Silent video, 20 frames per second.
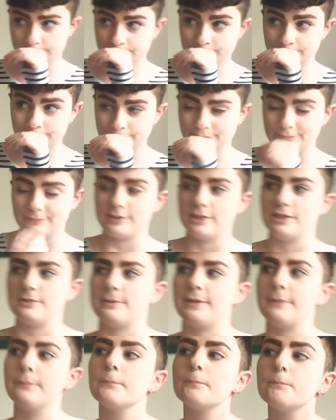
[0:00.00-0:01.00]
Excuse me.
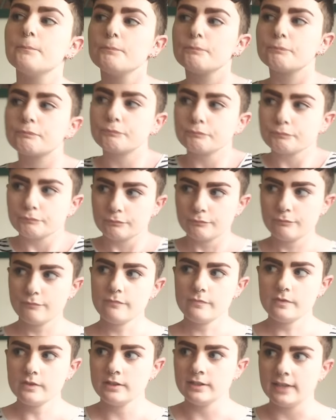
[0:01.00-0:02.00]

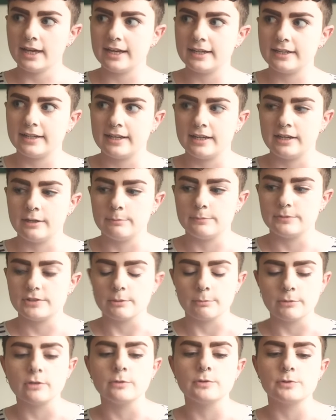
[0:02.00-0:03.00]
And um,
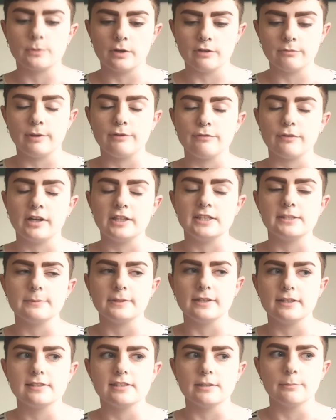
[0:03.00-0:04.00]
some of those were of my friends, but
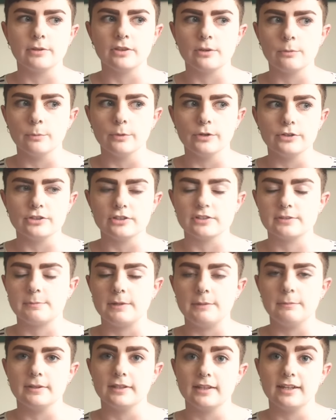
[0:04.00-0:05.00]
then some of them were just
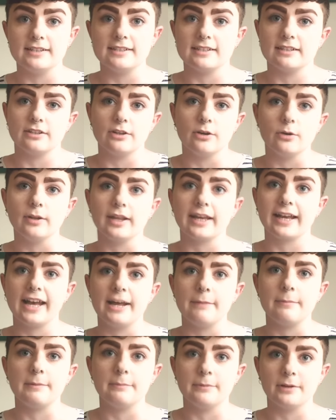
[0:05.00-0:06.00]
people that I didn't know. Like I
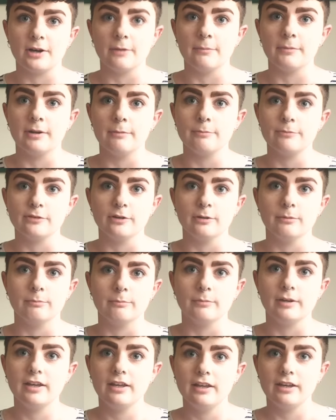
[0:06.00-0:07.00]
had people coming up from
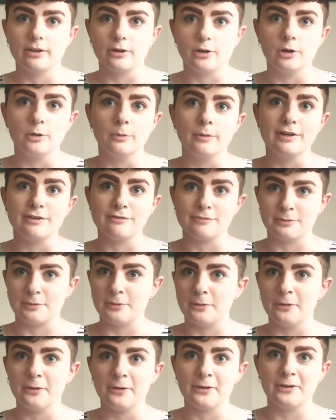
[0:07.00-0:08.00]
Galway, from
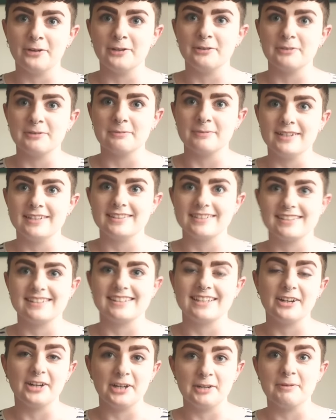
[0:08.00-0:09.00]
Cork, all over the place because
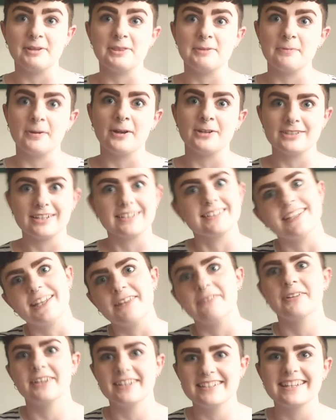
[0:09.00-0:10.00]
they heard about the project and they
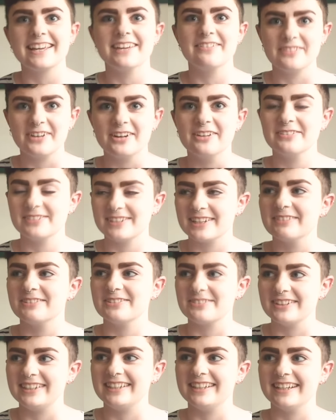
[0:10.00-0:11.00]
wanted to get involved. So that was
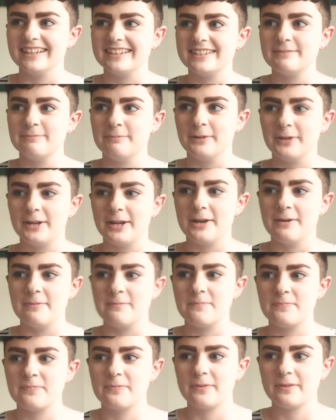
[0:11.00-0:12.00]
really nice. But um,
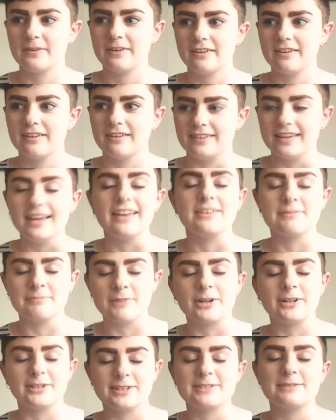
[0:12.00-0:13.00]
yeah, the
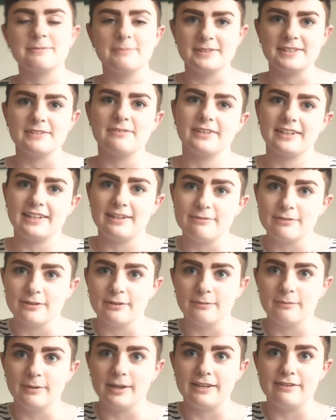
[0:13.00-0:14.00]
models specifically for
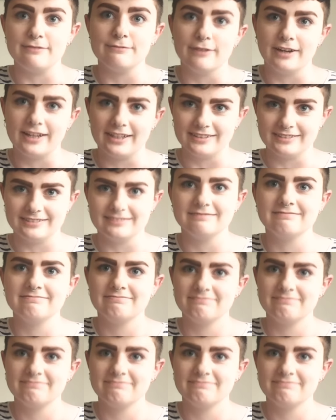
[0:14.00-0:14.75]
my final